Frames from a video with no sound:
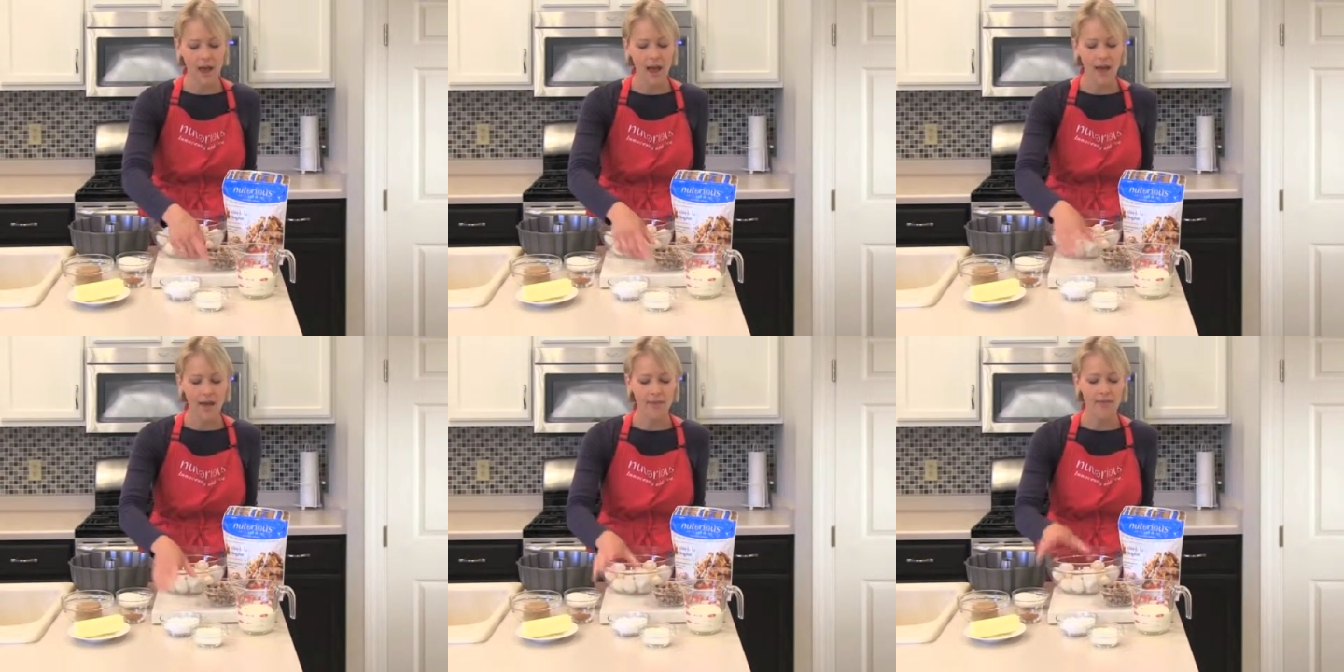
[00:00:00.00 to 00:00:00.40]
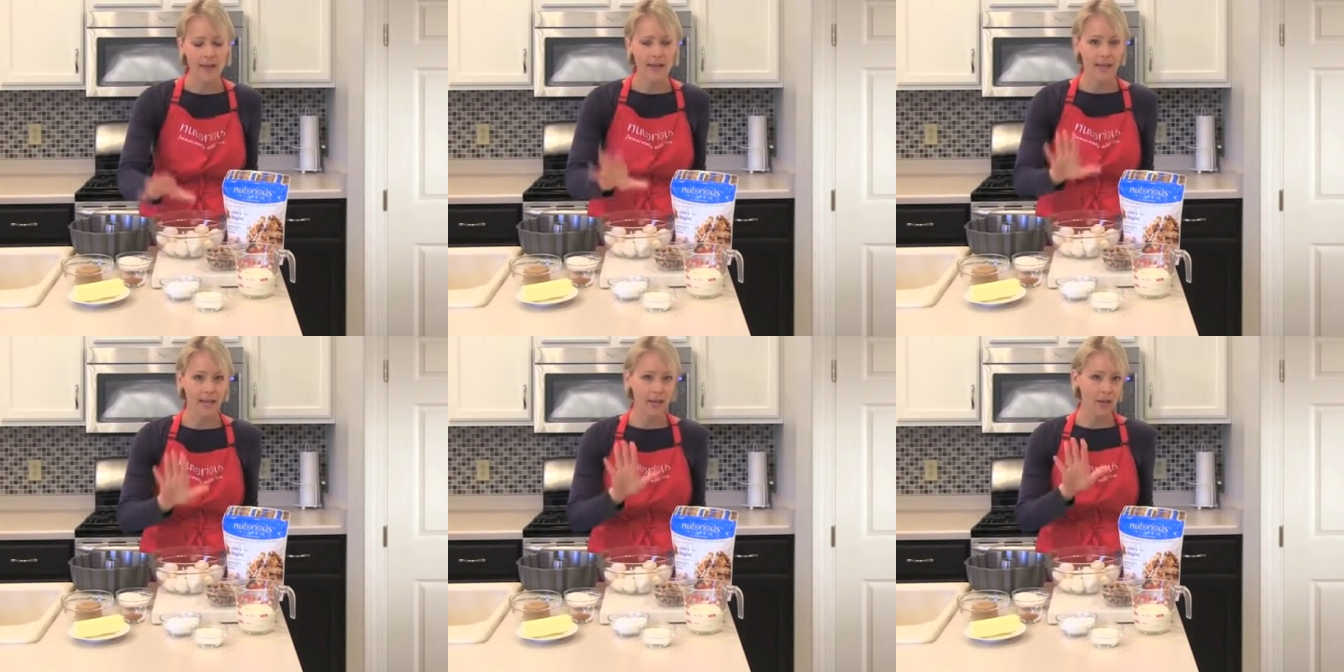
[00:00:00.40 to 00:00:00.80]
And
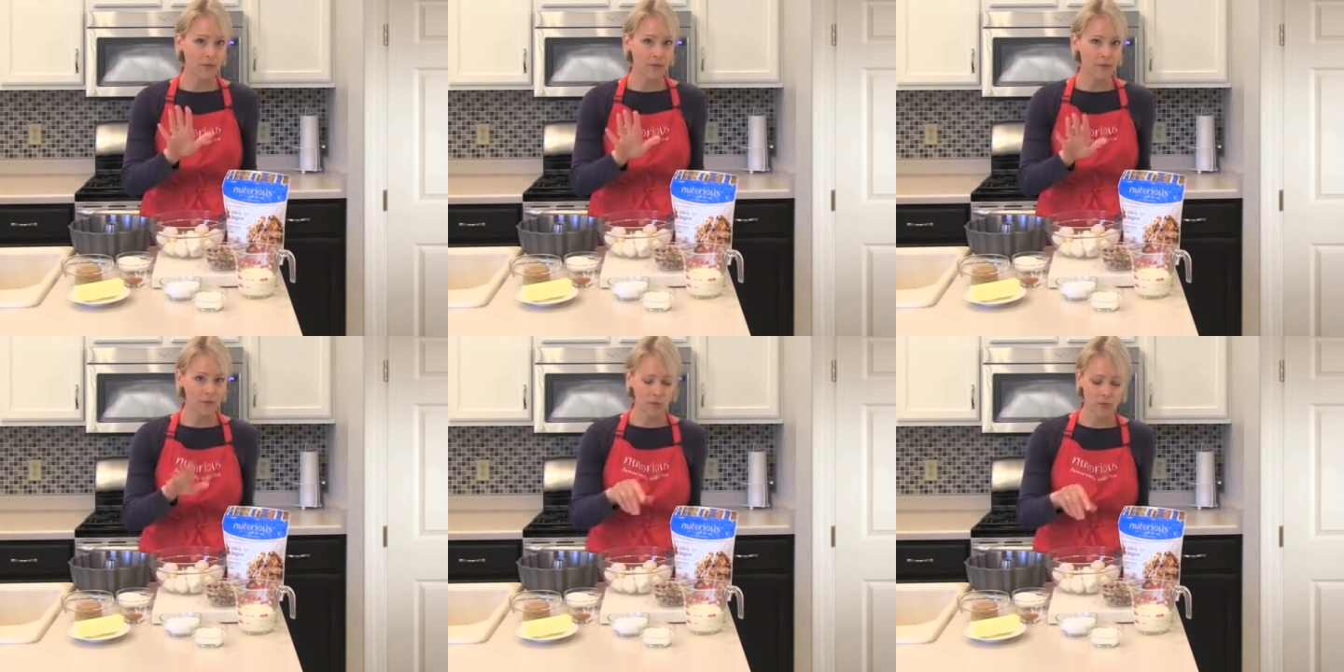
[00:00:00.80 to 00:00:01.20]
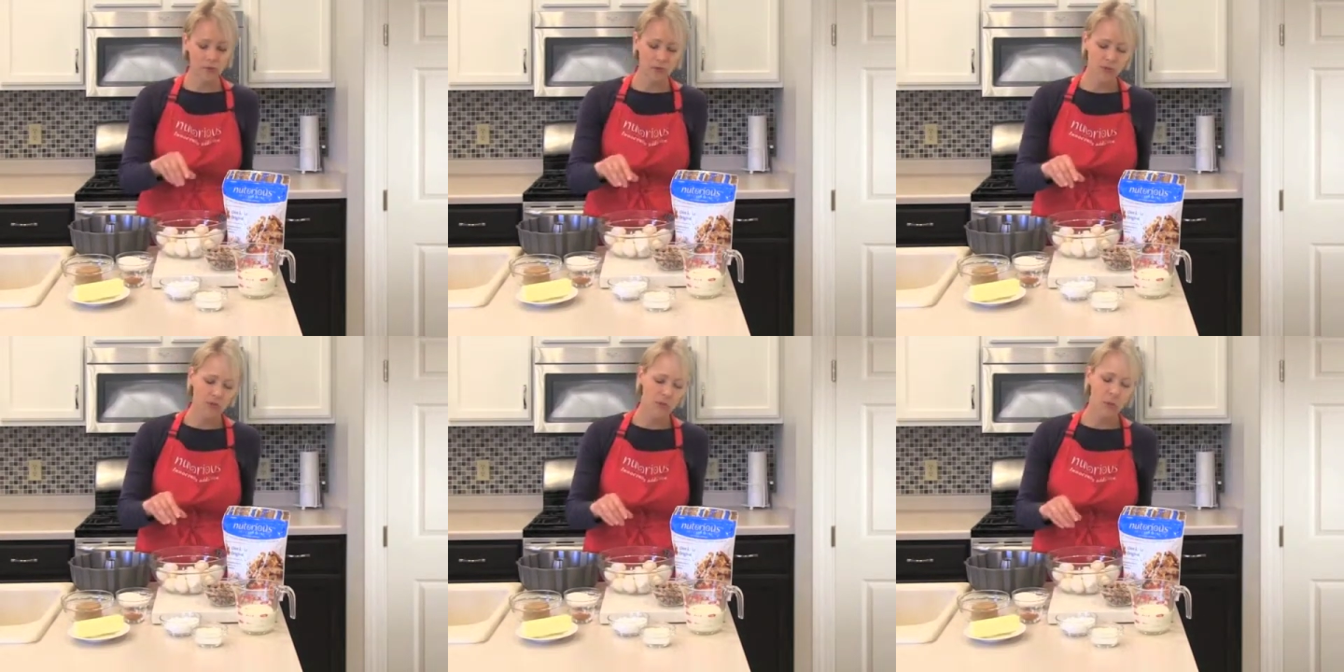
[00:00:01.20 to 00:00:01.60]
then if you
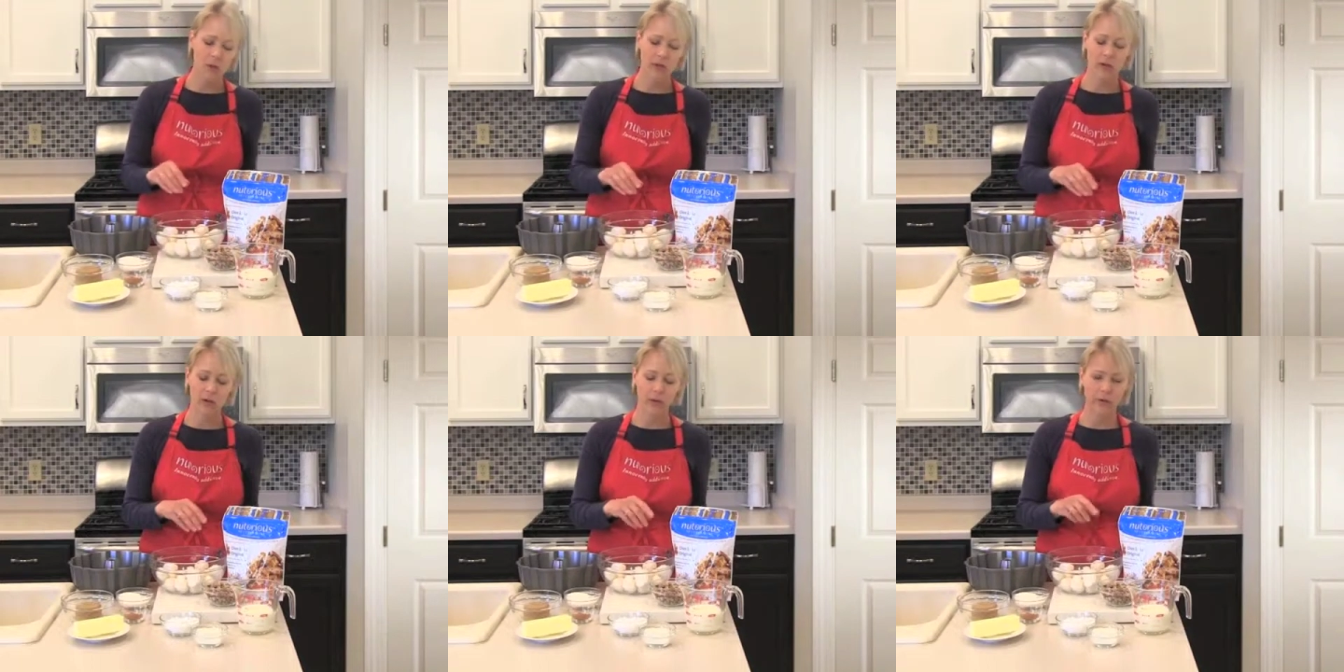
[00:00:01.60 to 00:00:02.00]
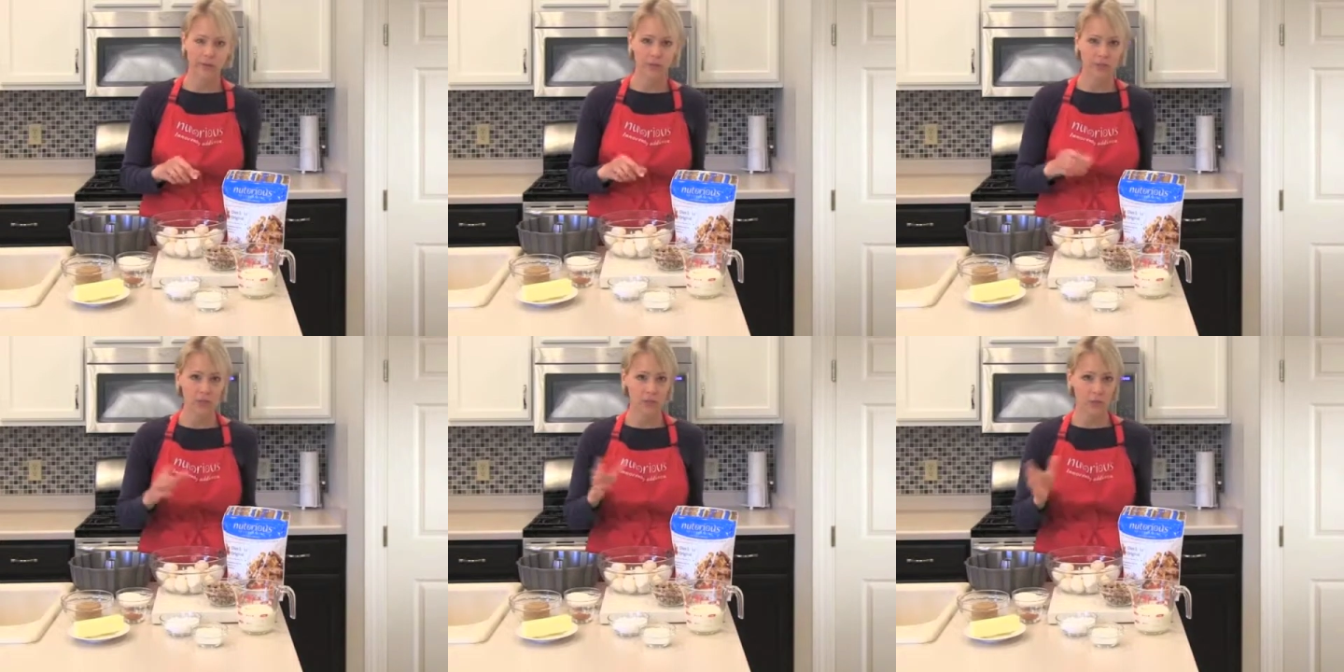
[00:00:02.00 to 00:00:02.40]
choose to put a cream
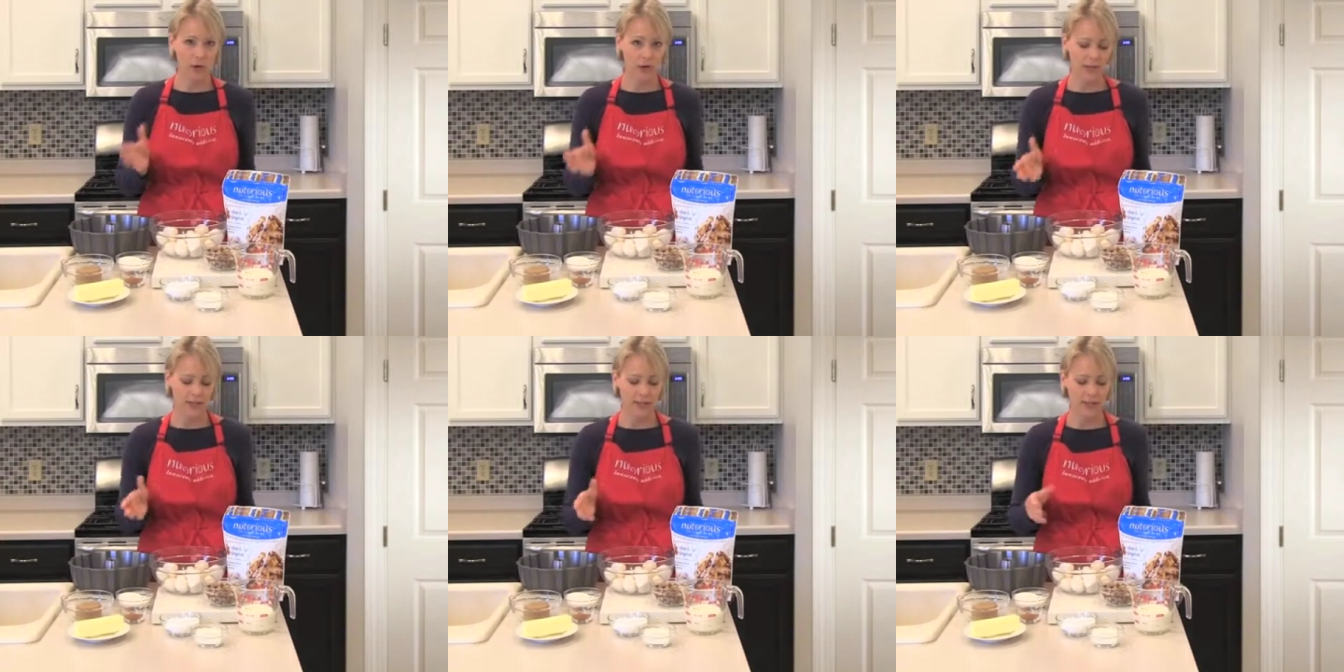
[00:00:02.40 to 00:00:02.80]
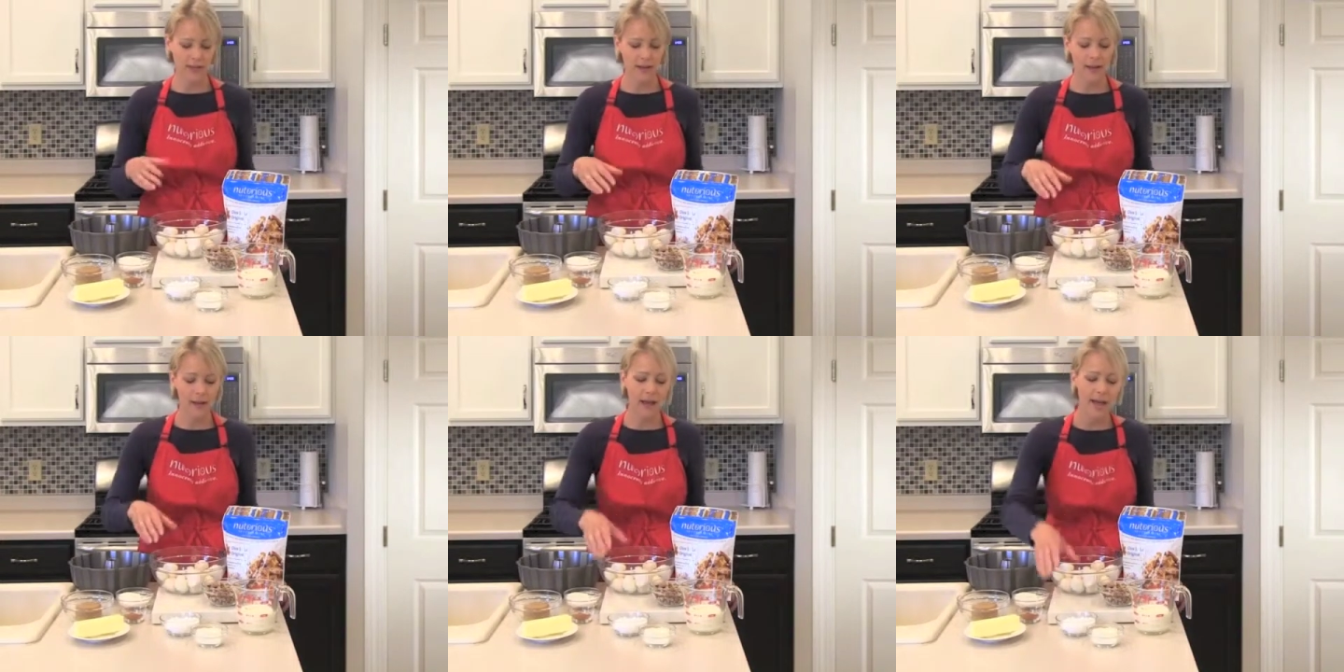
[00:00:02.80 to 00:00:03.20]
cheese
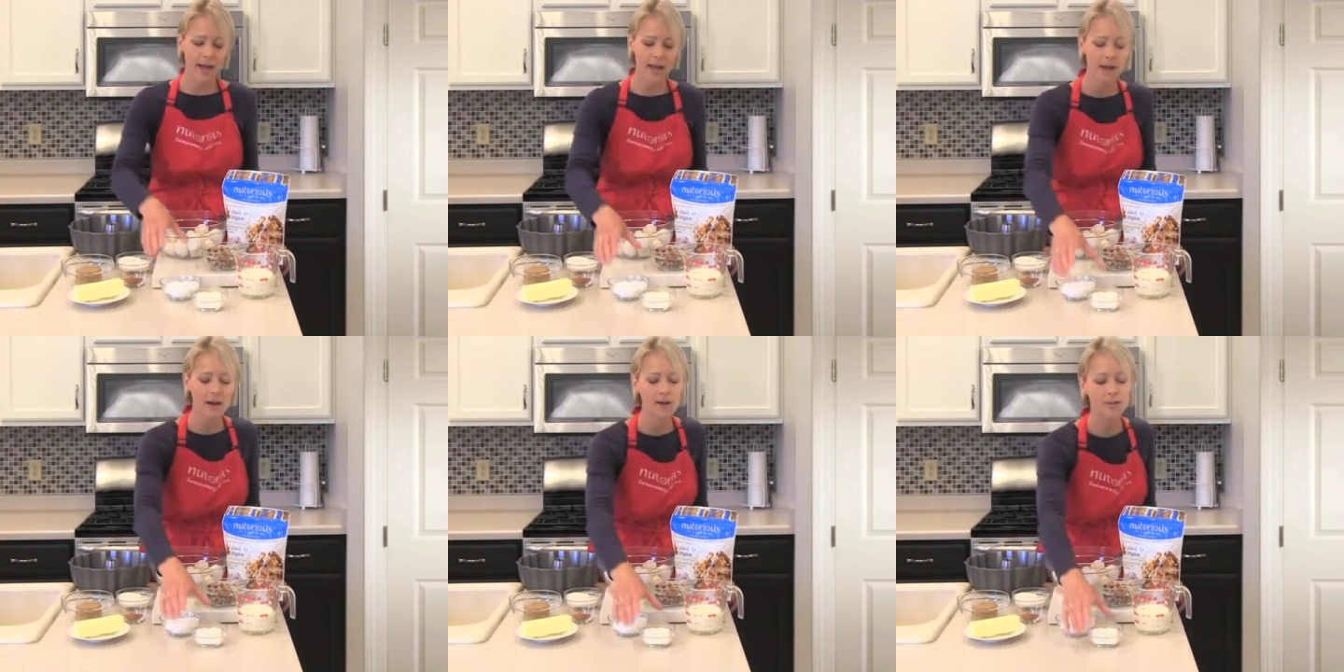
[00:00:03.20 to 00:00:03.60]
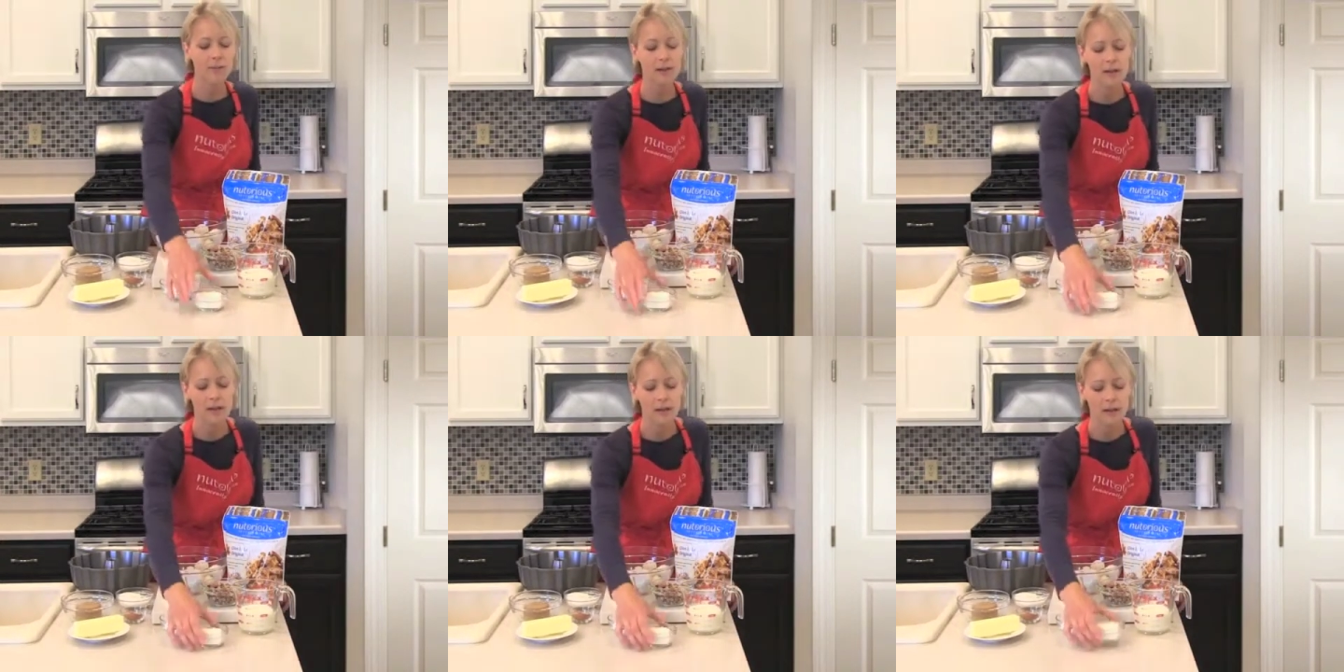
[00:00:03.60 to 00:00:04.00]
frosting, I have